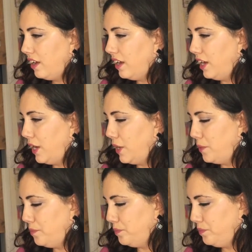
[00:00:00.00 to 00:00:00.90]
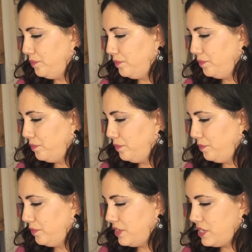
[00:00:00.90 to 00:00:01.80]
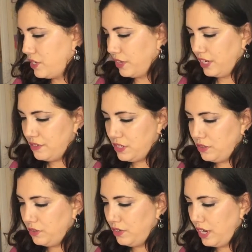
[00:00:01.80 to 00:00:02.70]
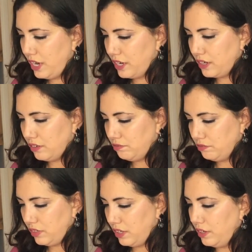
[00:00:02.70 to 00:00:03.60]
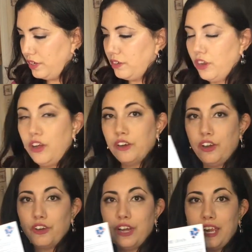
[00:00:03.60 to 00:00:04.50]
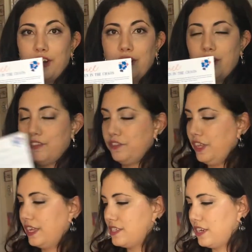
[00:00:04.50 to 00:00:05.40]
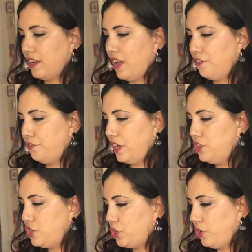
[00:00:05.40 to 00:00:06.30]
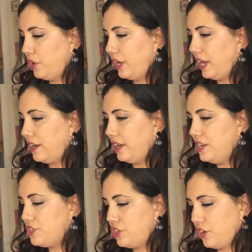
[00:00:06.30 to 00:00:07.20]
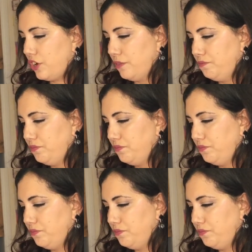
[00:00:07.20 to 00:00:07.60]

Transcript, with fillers: um so it gives you like a long long letter of things and how to find joy in easter